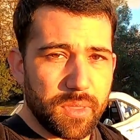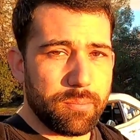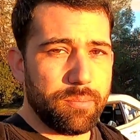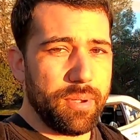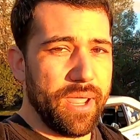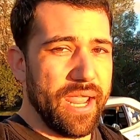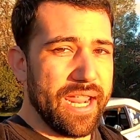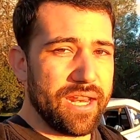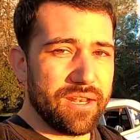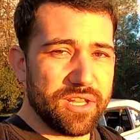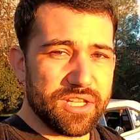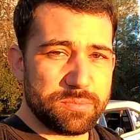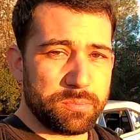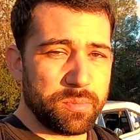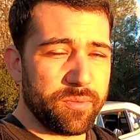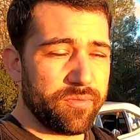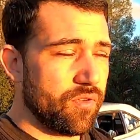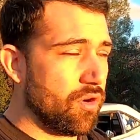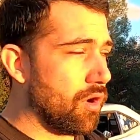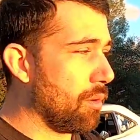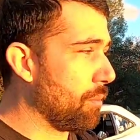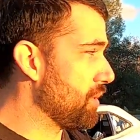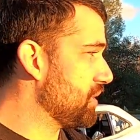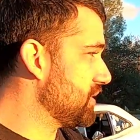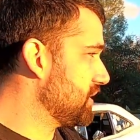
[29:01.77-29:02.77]
Painless
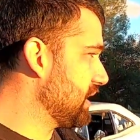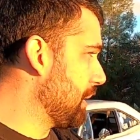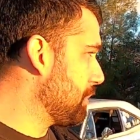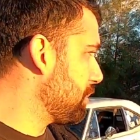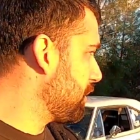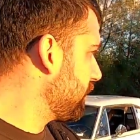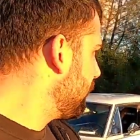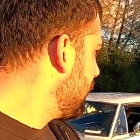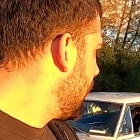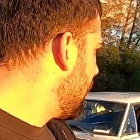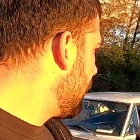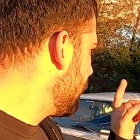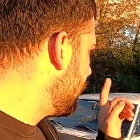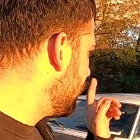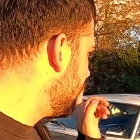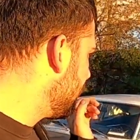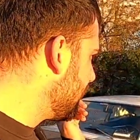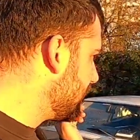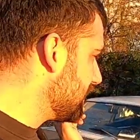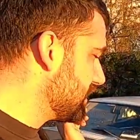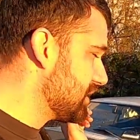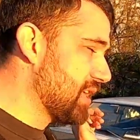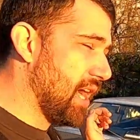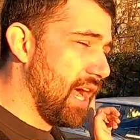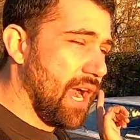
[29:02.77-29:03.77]
Performance, they provided the
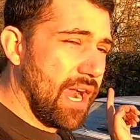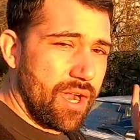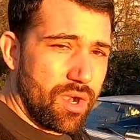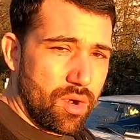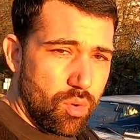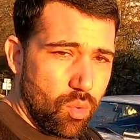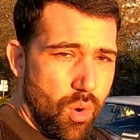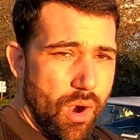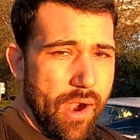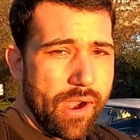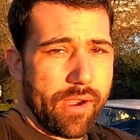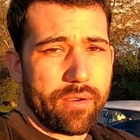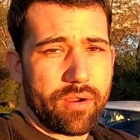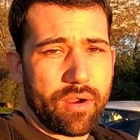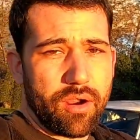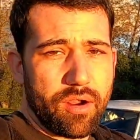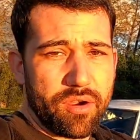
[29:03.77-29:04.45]
entire wiring